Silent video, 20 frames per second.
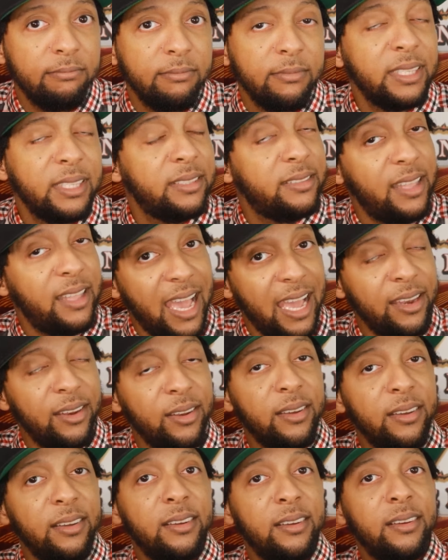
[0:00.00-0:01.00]
it's that
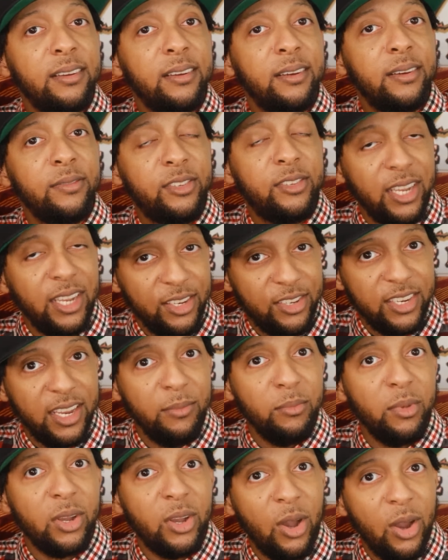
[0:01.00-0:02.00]
of J.J.
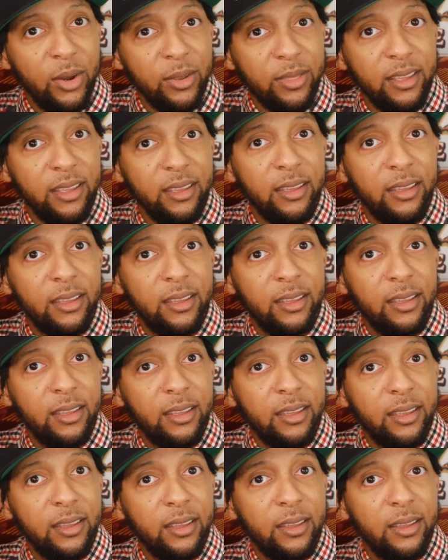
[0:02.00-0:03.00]
McCarthy,
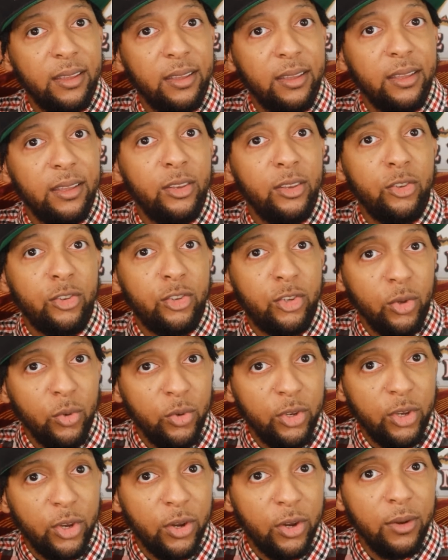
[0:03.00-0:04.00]

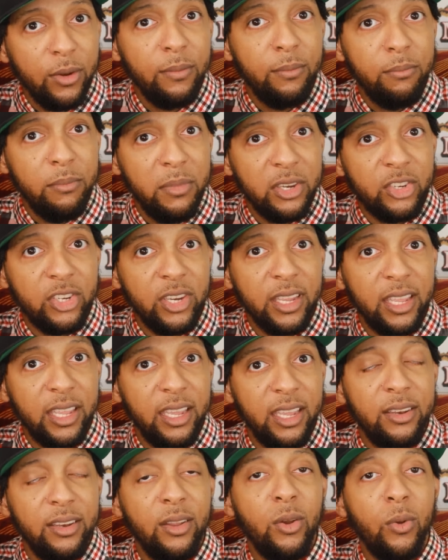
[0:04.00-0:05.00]
junior
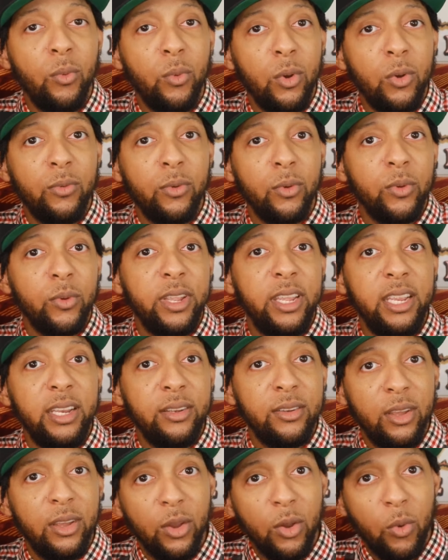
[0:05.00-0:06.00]
Michigan
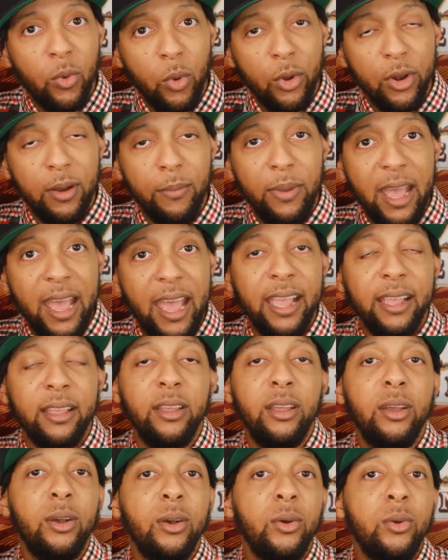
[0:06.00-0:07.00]
Wolverine quarterback
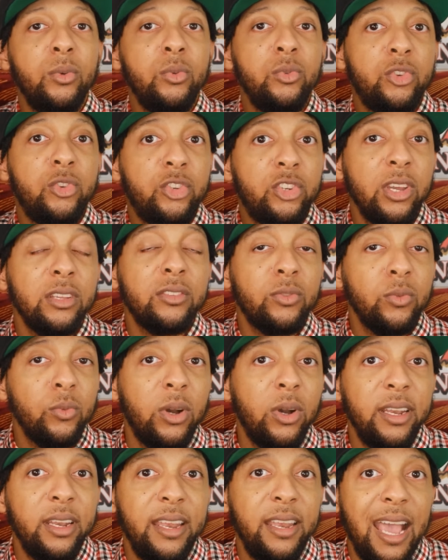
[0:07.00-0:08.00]
who just
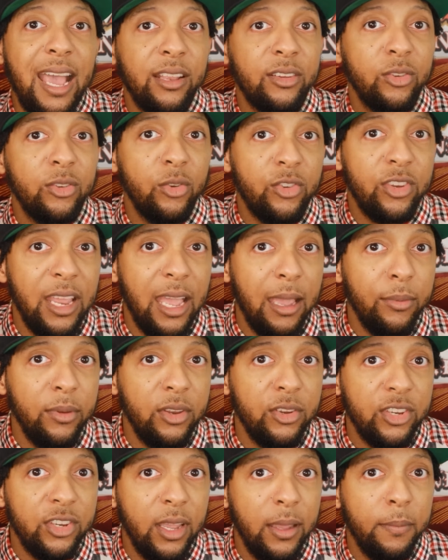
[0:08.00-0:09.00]
won a national
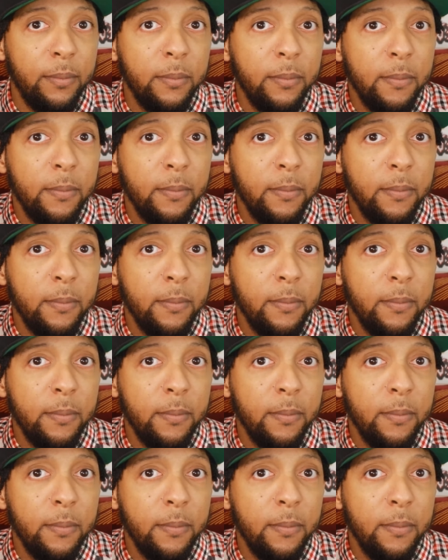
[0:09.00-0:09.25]
championship.